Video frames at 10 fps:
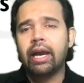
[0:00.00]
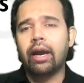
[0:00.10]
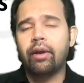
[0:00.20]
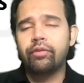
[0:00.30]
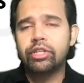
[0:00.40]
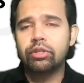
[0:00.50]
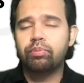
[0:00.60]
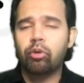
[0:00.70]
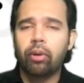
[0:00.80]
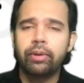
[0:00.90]
uh, which is
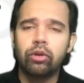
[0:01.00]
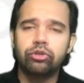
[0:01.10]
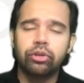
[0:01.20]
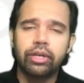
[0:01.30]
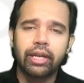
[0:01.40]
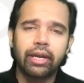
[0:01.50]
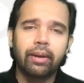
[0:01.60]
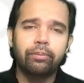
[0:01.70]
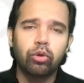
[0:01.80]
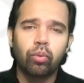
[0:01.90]
probably also gearing
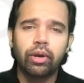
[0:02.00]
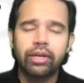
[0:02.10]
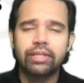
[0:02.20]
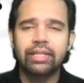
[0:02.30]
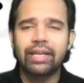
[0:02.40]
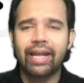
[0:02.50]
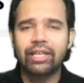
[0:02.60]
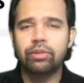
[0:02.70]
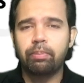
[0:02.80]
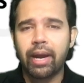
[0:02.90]
up towards the
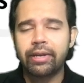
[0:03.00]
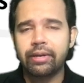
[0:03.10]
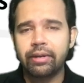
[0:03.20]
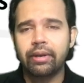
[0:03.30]
next pattern.